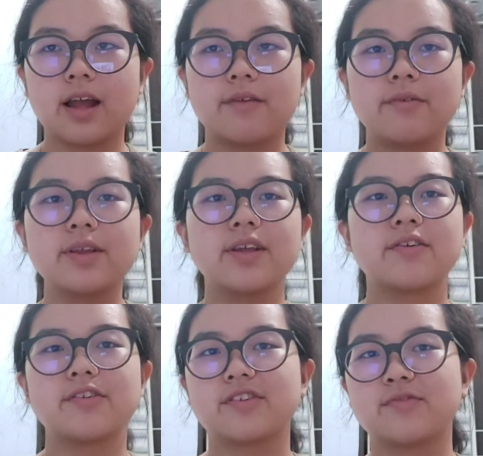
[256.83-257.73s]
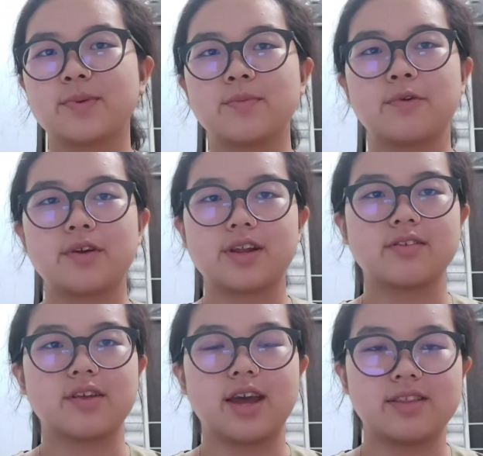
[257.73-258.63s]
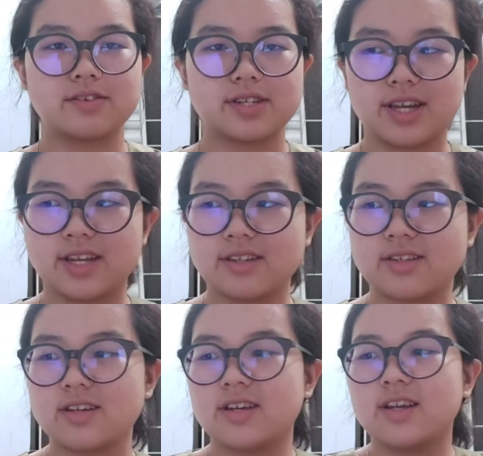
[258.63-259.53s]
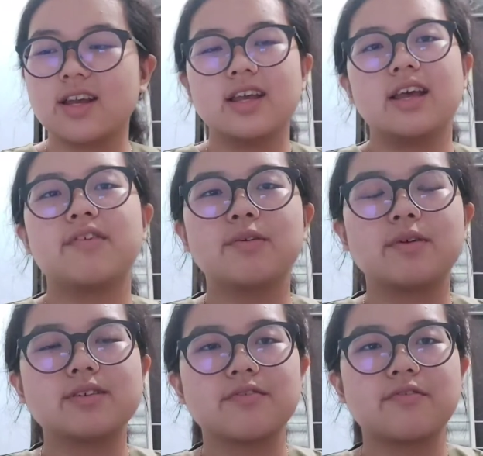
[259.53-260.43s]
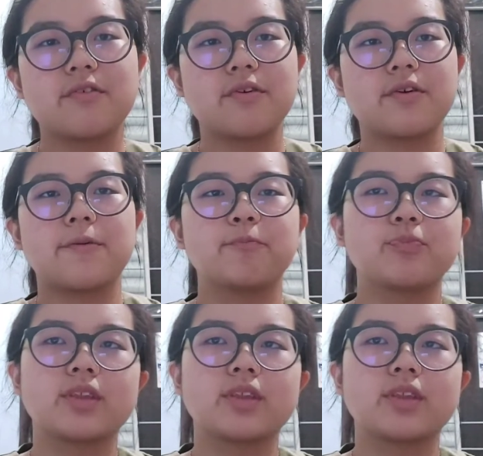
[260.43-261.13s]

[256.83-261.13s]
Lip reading: I really couldn't have been more entertained if it wasn't for